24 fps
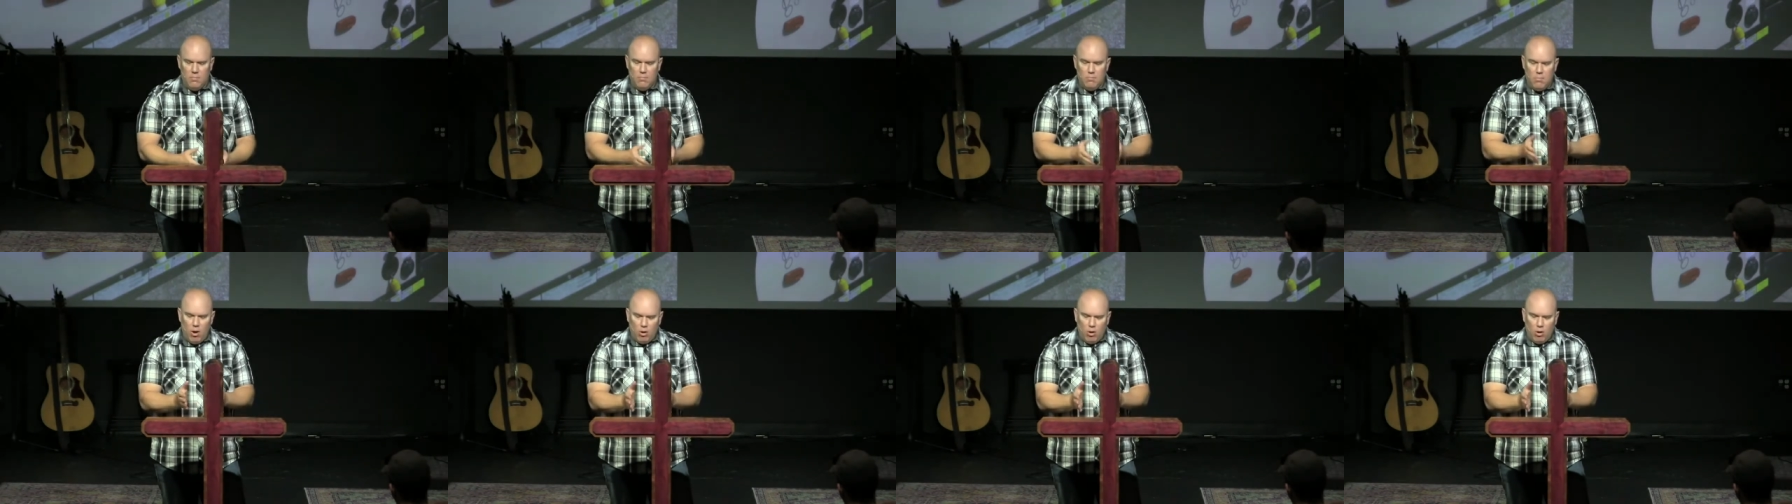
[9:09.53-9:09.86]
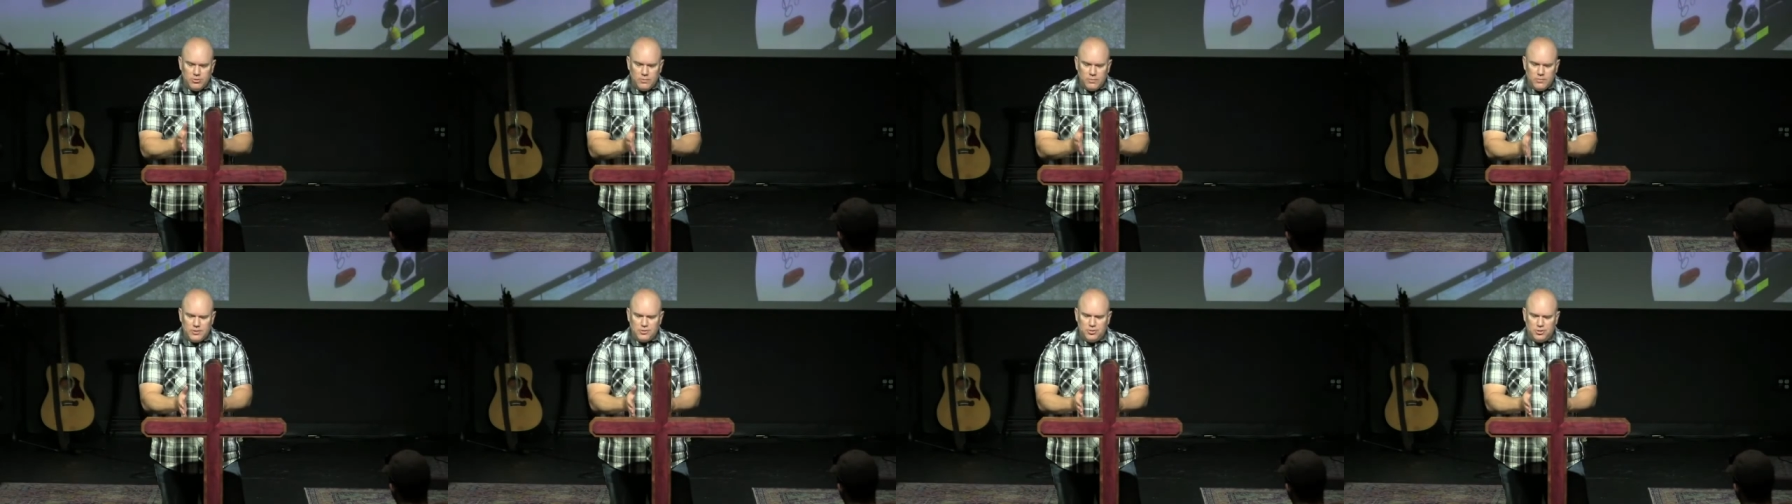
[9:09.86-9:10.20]

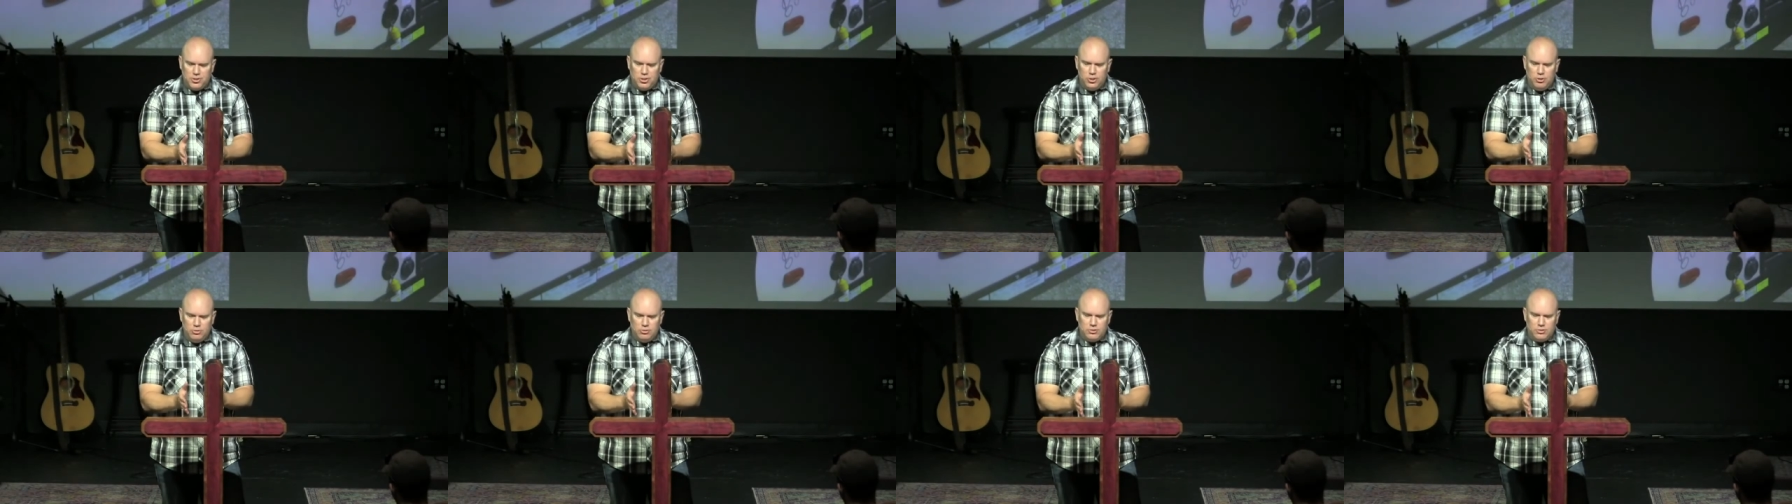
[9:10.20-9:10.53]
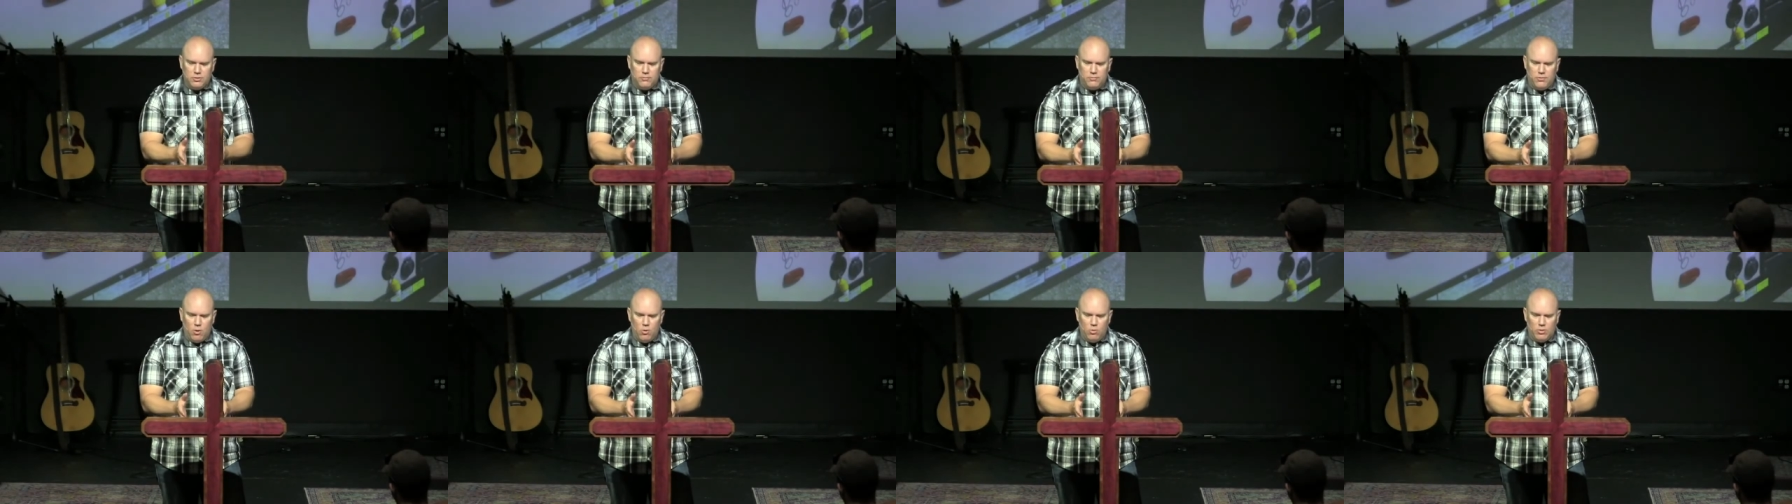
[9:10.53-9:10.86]
Most of us
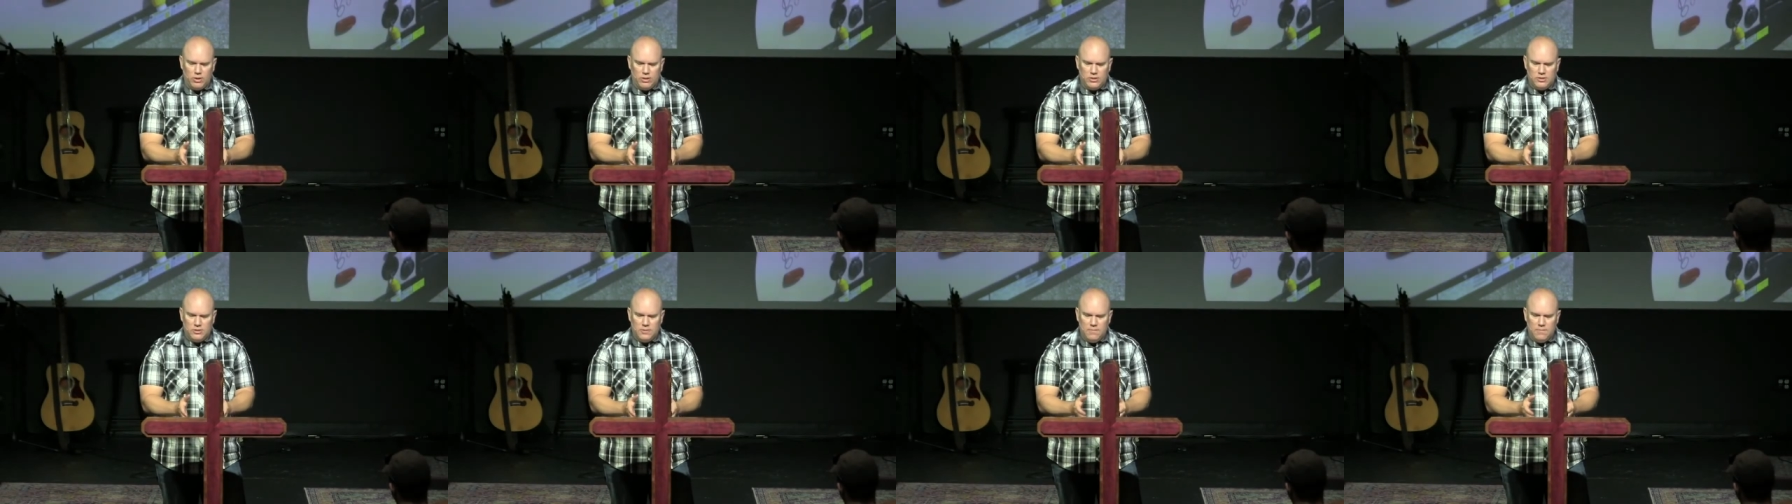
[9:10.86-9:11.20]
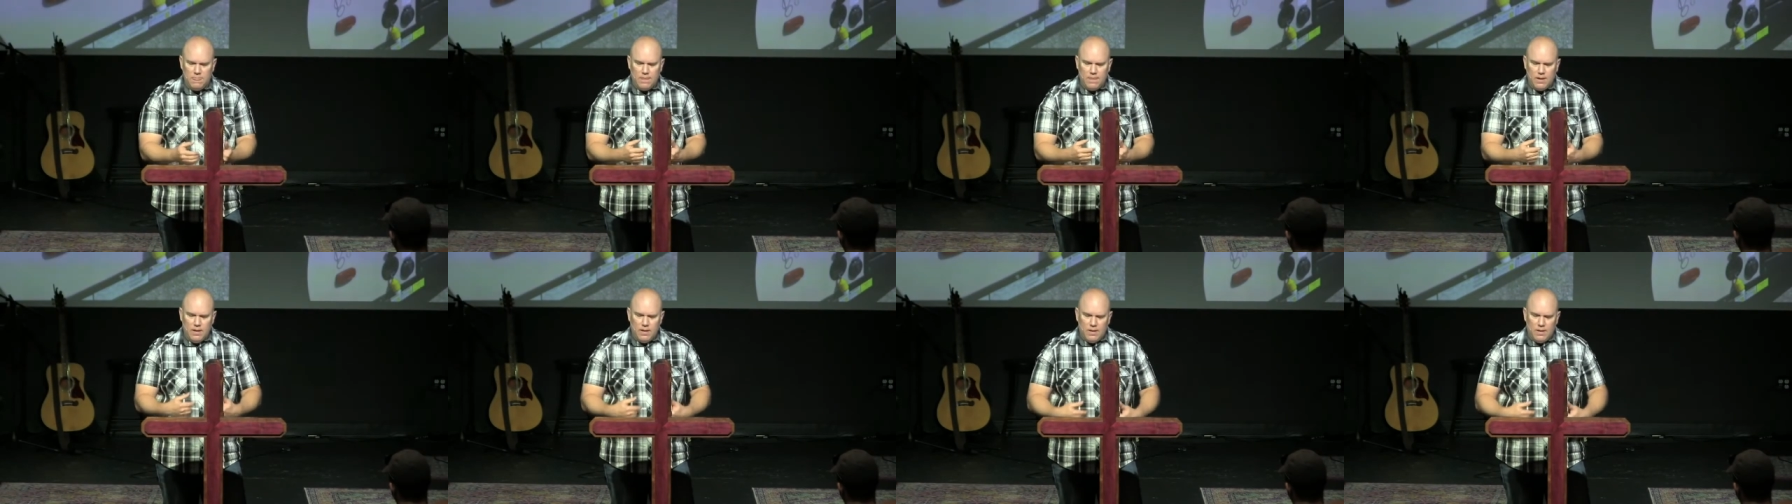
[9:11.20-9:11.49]
choose to focus,